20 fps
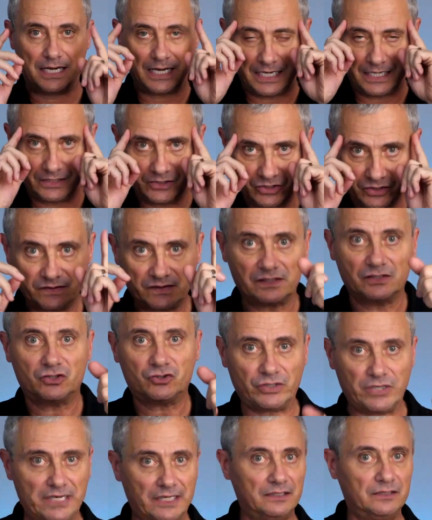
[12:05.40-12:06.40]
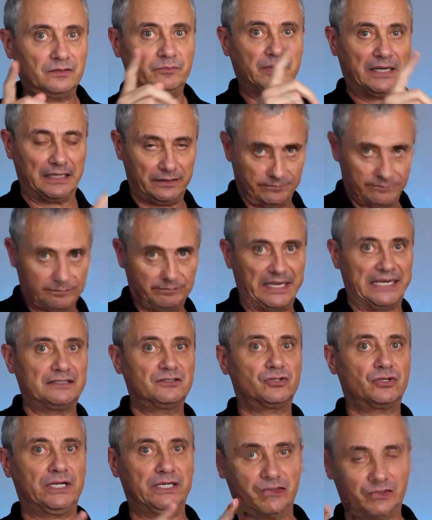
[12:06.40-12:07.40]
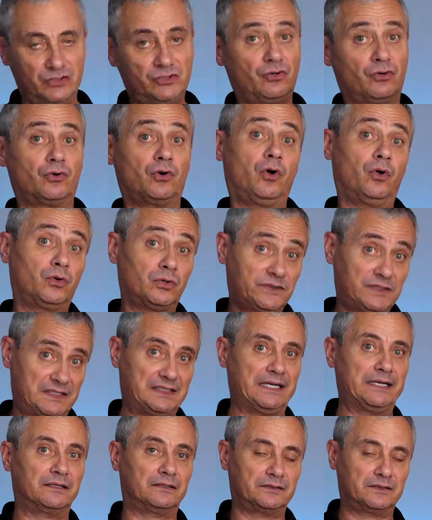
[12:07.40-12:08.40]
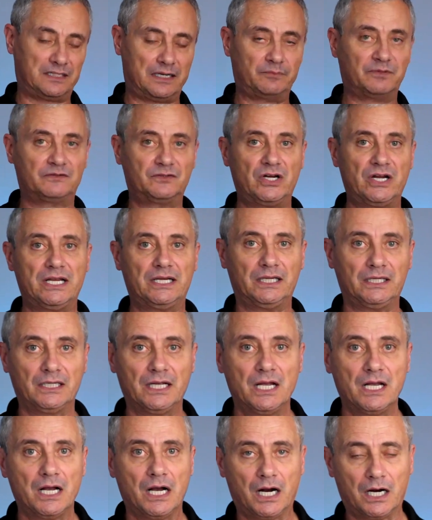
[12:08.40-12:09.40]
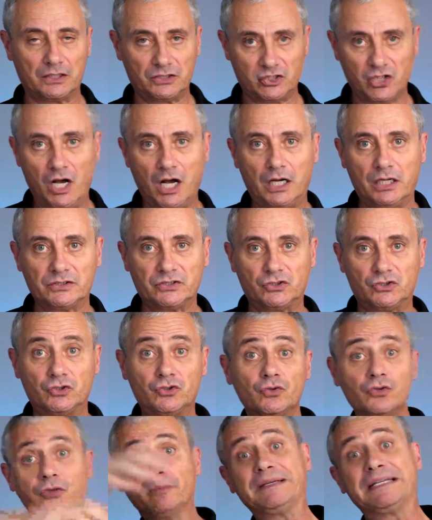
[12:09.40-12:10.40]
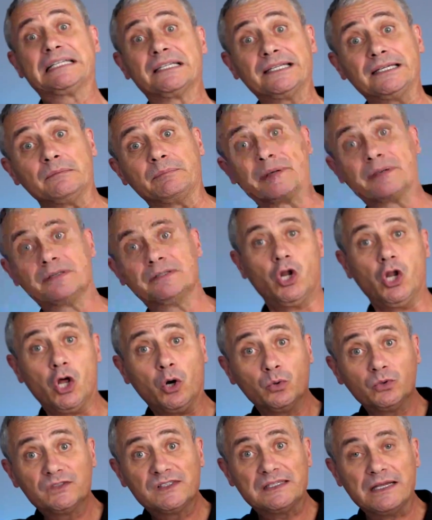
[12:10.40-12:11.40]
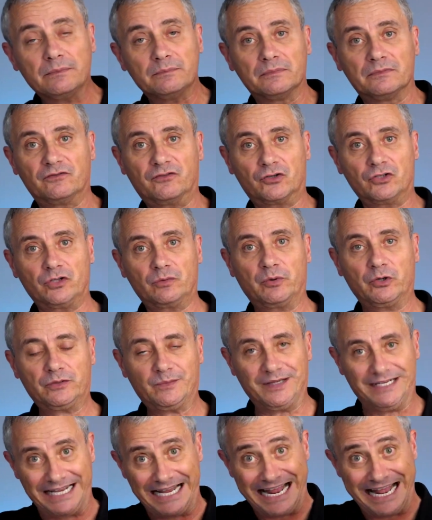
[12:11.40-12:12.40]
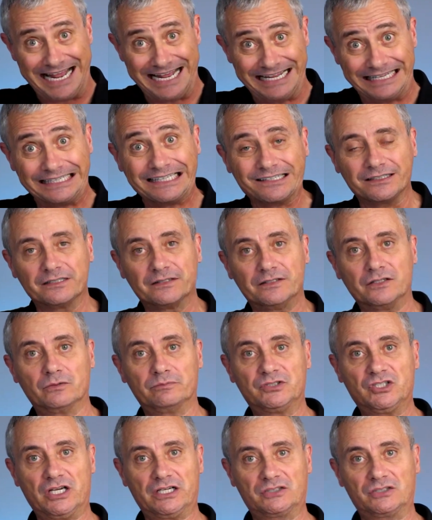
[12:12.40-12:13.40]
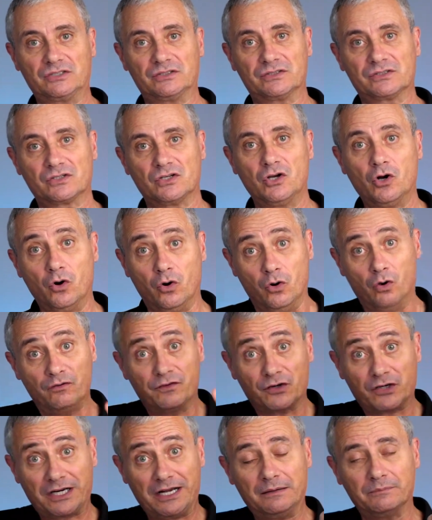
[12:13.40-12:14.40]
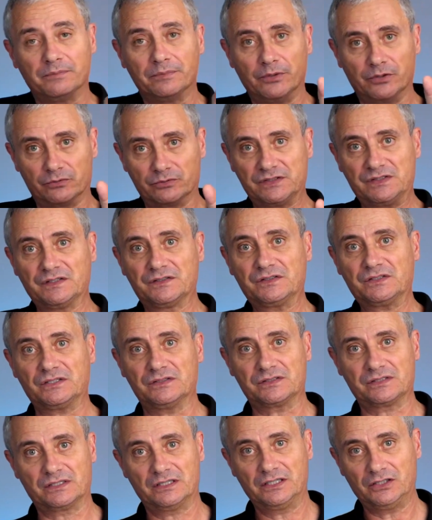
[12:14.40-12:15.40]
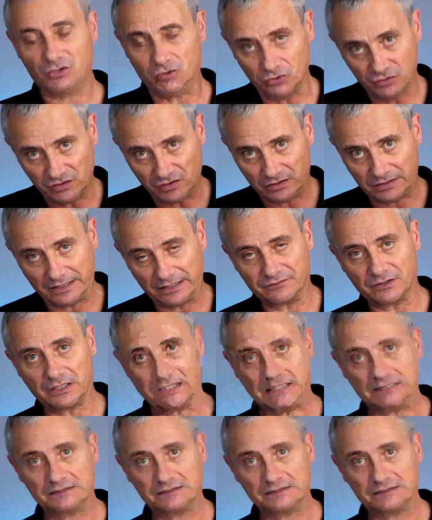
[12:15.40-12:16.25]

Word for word: the agents, trained by bad trainers or old stale type of training, are taught to do the big leap, close them for the appointment, handle the objections, overcome the resistance, use the clever